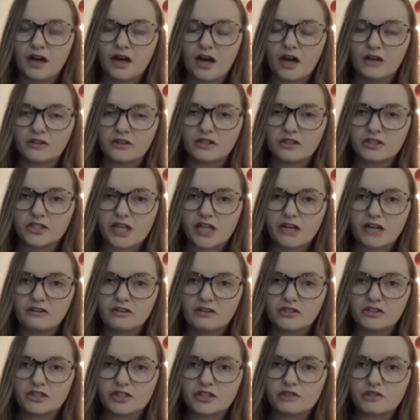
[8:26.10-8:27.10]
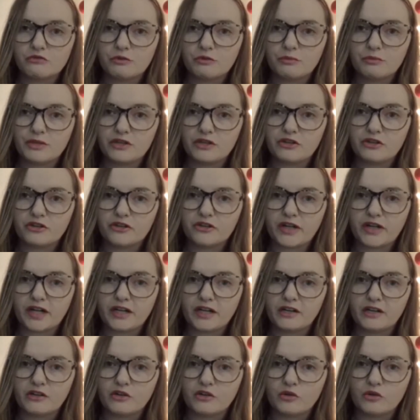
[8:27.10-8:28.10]
Other challenges would be
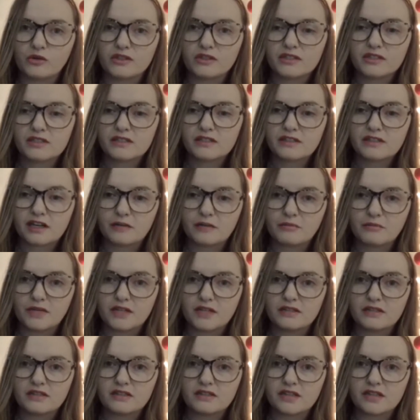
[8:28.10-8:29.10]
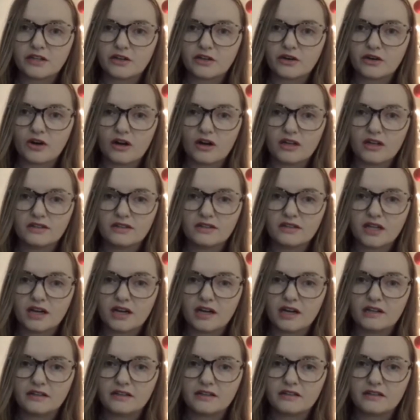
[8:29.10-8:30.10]
creating course assignments that are
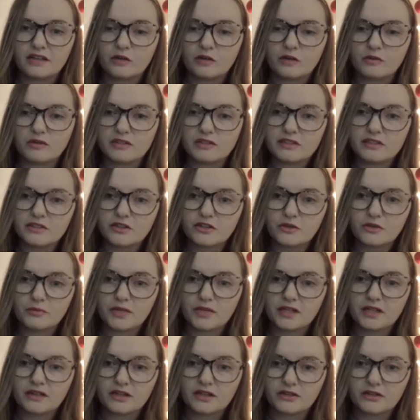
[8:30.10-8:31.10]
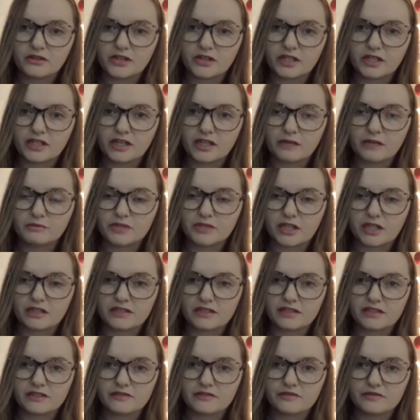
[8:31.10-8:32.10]
online that will still meet the learning
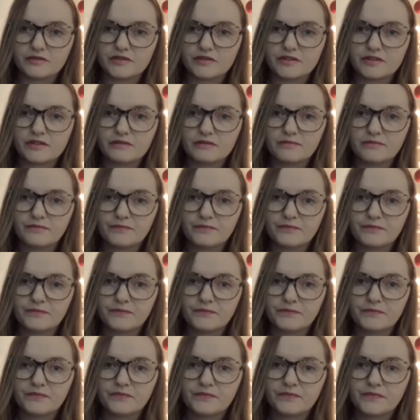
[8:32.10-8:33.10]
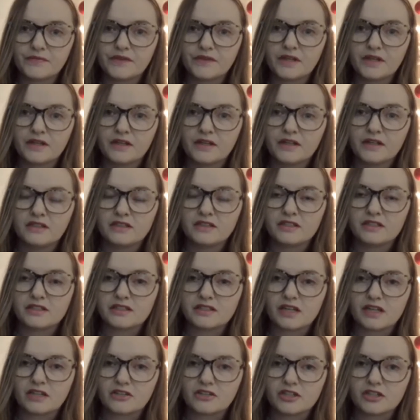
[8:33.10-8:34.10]
objectives.
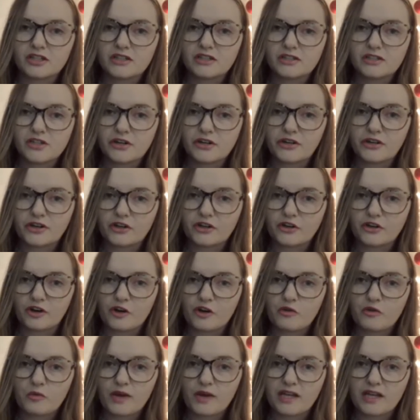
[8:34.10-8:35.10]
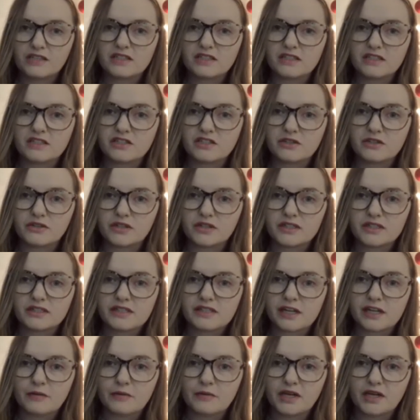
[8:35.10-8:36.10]
Discussions are a great way to still
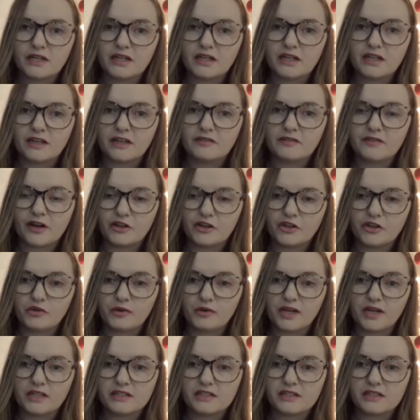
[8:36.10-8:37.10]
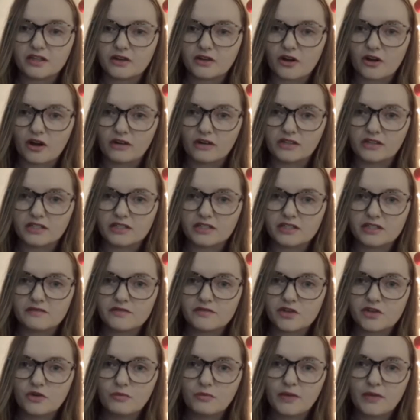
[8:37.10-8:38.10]
examine and evaluate the
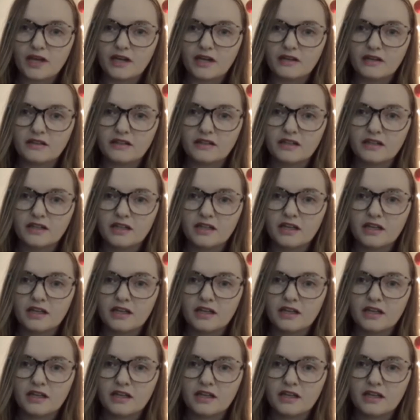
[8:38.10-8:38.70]
cognitive domain,